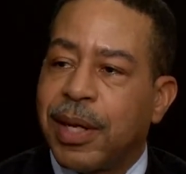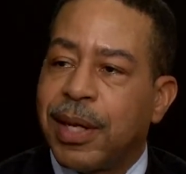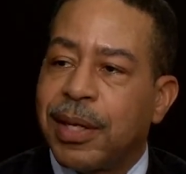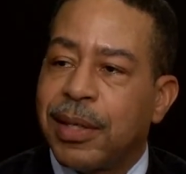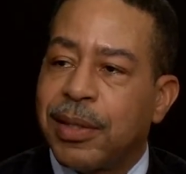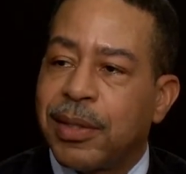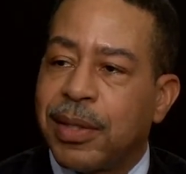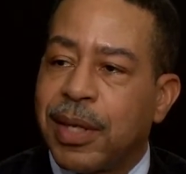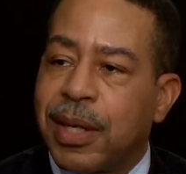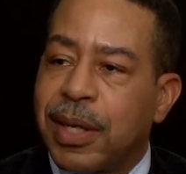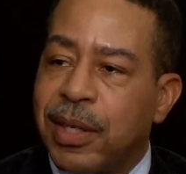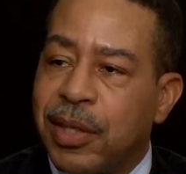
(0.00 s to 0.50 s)

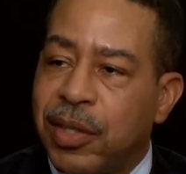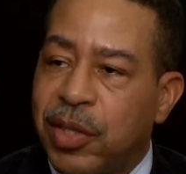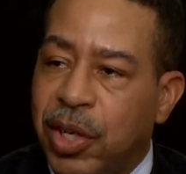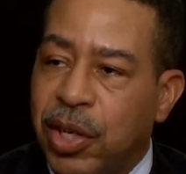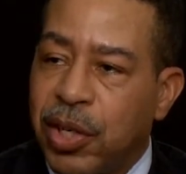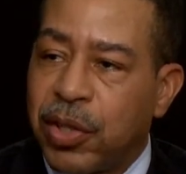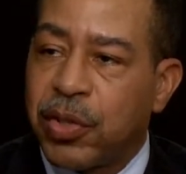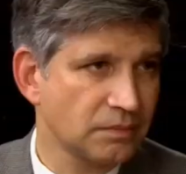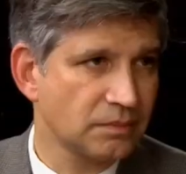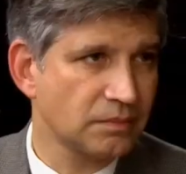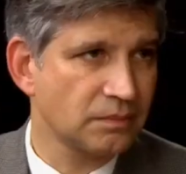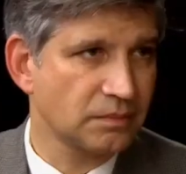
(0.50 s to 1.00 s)
is
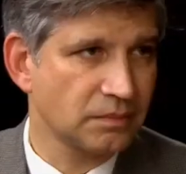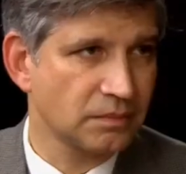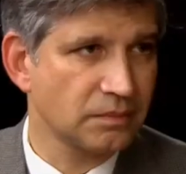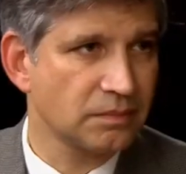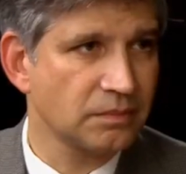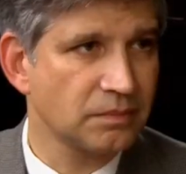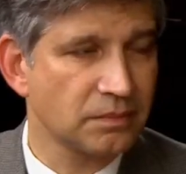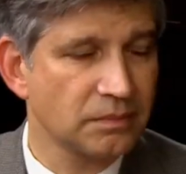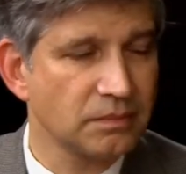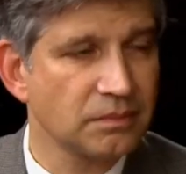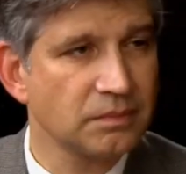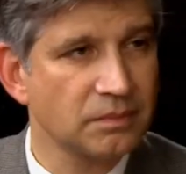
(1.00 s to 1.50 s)
intentional,
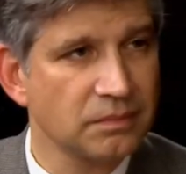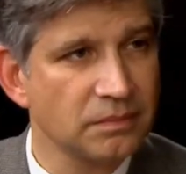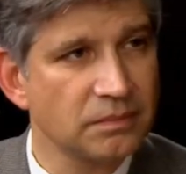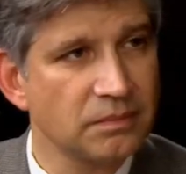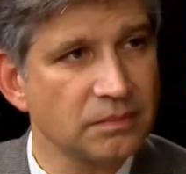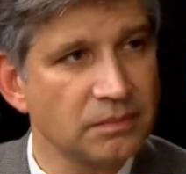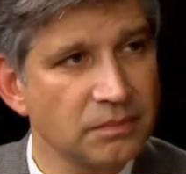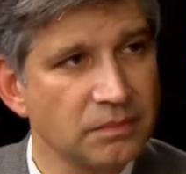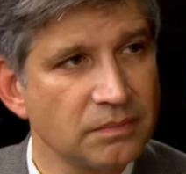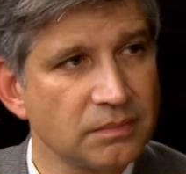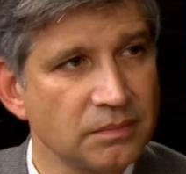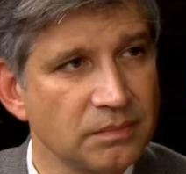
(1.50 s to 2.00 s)
because there
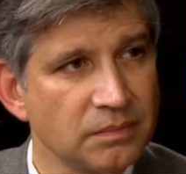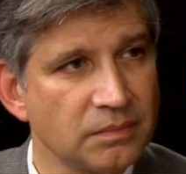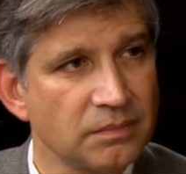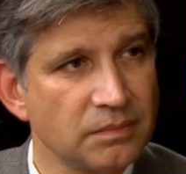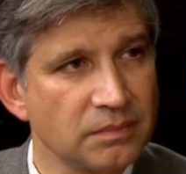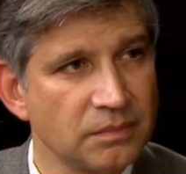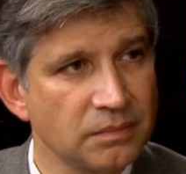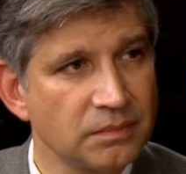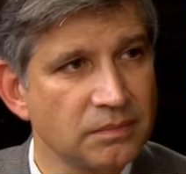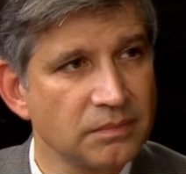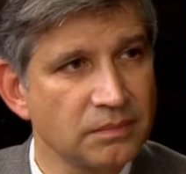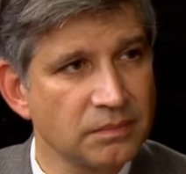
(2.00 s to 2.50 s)
really been